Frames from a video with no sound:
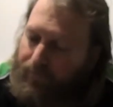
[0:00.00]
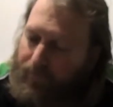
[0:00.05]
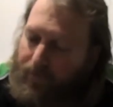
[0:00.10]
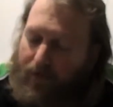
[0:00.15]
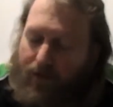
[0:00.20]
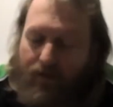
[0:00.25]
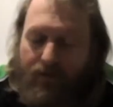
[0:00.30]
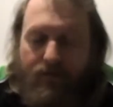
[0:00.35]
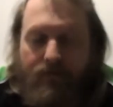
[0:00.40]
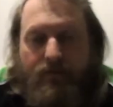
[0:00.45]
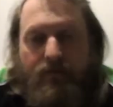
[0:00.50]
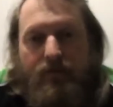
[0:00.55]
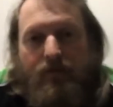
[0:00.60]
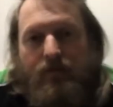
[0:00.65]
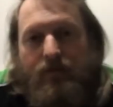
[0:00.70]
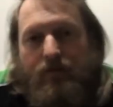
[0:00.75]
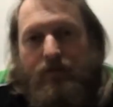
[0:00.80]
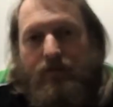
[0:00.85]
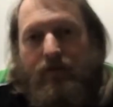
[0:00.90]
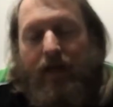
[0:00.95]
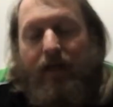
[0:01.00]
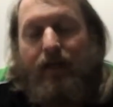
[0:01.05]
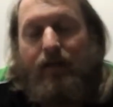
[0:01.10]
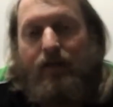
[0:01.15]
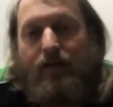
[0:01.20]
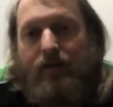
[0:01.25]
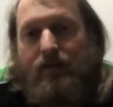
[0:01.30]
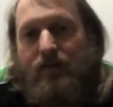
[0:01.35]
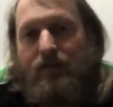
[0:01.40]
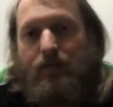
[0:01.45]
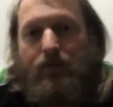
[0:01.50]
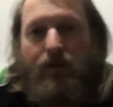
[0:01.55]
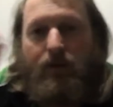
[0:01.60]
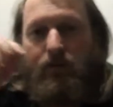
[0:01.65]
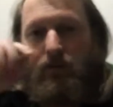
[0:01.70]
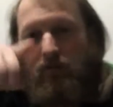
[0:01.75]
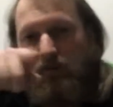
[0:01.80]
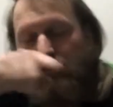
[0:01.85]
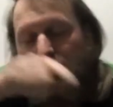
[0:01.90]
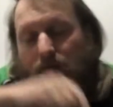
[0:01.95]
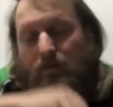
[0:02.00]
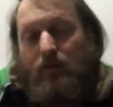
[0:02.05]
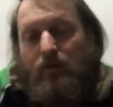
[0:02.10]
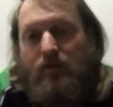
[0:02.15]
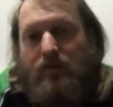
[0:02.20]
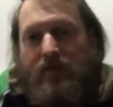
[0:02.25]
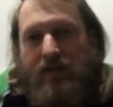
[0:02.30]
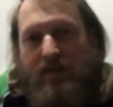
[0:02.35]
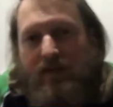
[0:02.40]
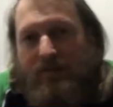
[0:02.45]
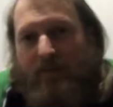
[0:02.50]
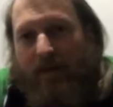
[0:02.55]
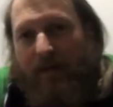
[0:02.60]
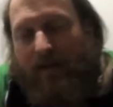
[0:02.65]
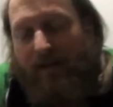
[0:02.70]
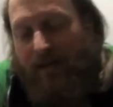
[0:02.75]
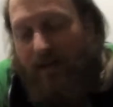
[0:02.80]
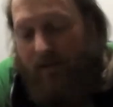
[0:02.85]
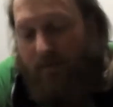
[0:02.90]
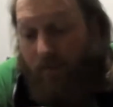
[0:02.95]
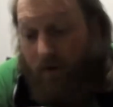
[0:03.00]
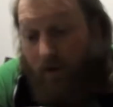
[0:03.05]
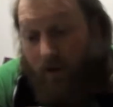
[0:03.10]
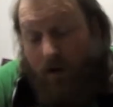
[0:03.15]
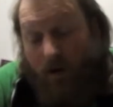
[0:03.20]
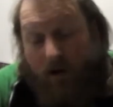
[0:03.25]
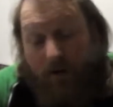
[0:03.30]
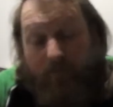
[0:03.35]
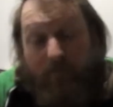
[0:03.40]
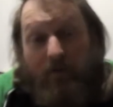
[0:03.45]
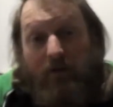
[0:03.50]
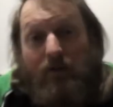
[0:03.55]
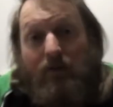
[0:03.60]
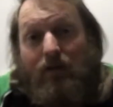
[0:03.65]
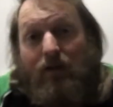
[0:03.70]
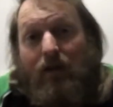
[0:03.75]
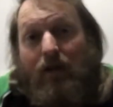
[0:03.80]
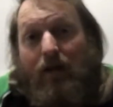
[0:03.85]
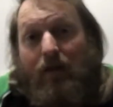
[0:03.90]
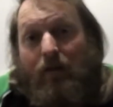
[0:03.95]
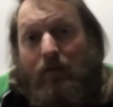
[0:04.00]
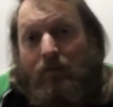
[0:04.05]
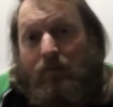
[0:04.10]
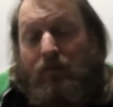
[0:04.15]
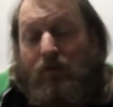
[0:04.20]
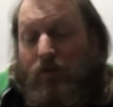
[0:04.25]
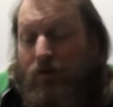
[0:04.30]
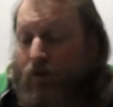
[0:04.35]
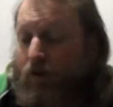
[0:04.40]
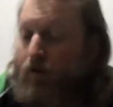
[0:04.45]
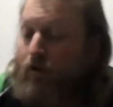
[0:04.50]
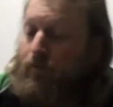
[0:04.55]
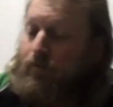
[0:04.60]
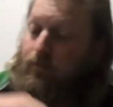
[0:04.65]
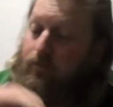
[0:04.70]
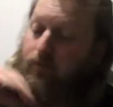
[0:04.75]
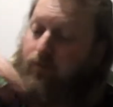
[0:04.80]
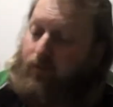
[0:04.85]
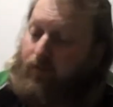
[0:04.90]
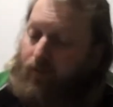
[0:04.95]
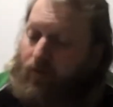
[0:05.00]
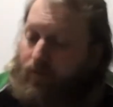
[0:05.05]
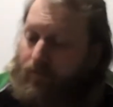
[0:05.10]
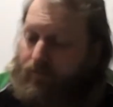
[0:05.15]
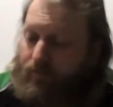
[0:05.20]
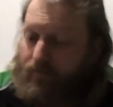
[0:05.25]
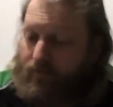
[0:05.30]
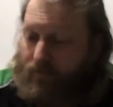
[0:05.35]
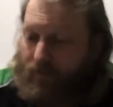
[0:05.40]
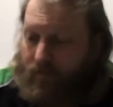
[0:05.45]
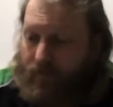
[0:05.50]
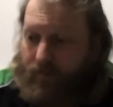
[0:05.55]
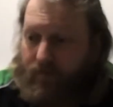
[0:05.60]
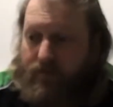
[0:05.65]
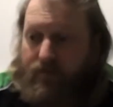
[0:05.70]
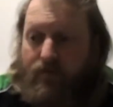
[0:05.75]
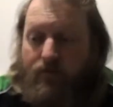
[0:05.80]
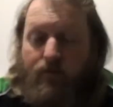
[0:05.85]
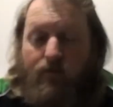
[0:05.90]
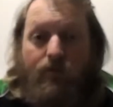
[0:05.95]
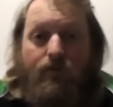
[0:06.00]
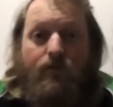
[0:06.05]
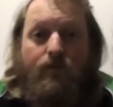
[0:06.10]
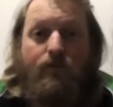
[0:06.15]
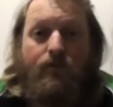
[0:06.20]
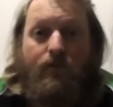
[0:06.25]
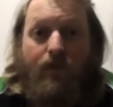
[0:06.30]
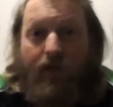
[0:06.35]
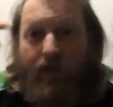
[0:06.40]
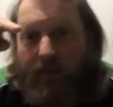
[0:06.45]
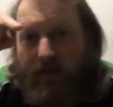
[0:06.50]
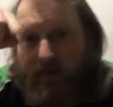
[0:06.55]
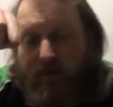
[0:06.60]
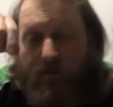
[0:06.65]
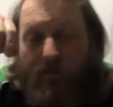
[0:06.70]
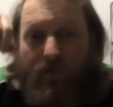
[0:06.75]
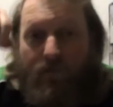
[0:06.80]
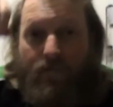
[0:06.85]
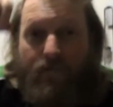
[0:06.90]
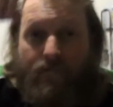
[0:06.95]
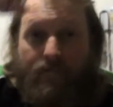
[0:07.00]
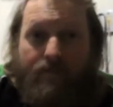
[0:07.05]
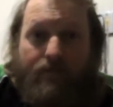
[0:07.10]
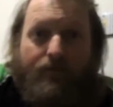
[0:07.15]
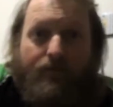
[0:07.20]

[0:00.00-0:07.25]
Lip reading: Take it easy, people. I'll see you back here tomorrow, hopefully, with another beautiful drop like this. Take it easy, people.